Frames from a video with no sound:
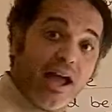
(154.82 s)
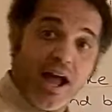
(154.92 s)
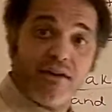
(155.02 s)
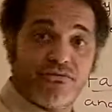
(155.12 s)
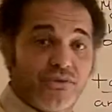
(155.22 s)

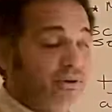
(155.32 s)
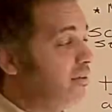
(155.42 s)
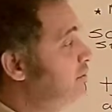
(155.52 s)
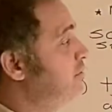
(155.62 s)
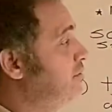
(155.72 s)
after.
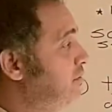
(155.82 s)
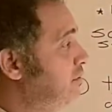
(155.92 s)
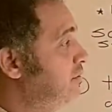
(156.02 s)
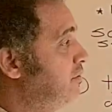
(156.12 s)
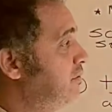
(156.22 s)

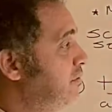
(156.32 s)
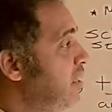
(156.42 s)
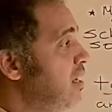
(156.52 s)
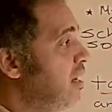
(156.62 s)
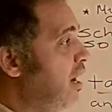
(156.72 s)

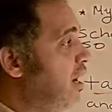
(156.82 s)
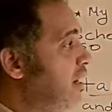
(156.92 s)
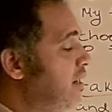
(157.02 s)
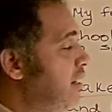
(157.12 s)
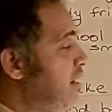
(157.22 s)

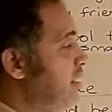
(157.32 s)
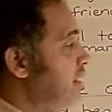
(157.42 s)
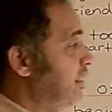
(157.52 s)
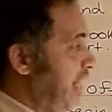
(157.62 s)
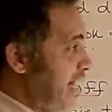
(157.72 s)

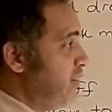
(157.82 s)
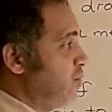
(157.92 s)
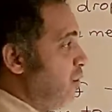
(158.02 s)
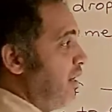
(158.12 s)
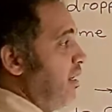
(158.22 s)
The
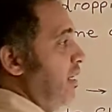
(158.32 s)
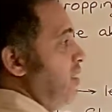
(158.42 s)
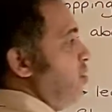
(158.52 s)
last one is